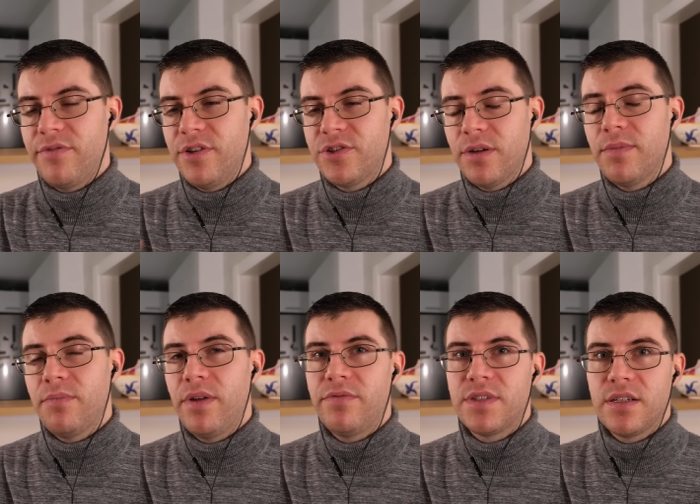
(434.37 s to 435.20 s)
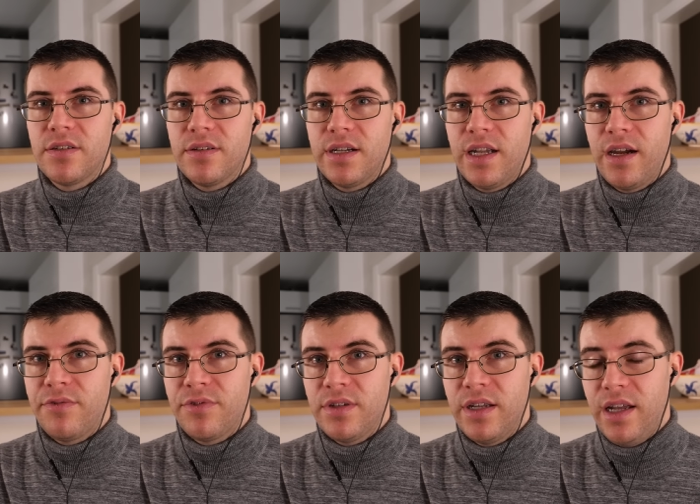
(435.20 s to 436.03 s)
if you trim the beef tenderloin
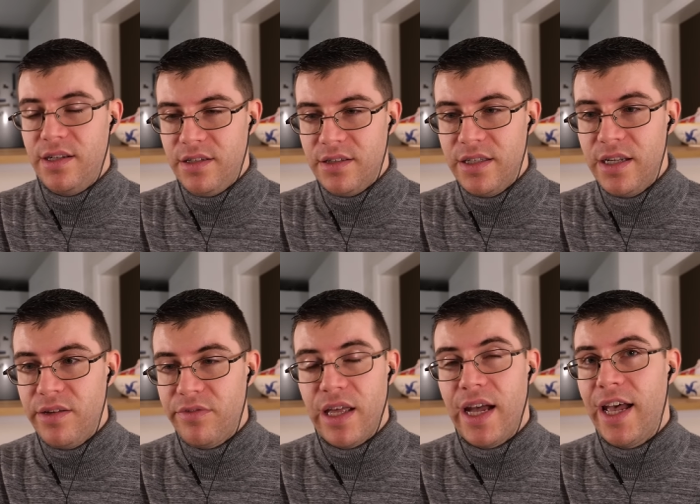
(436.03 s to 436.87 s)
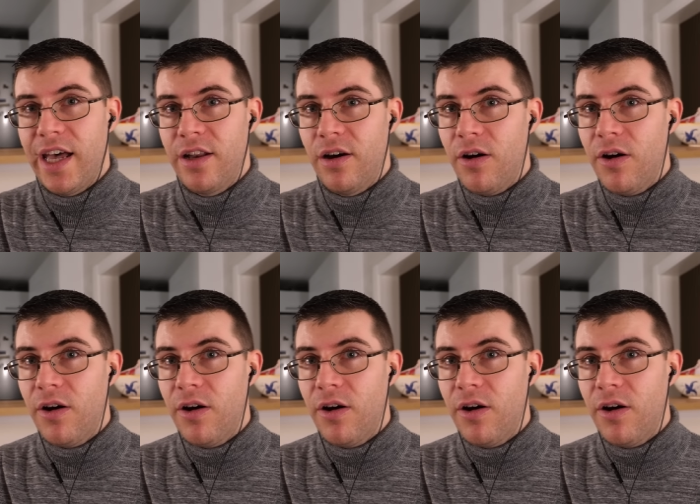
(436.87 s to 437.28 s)
carefully and you leave the head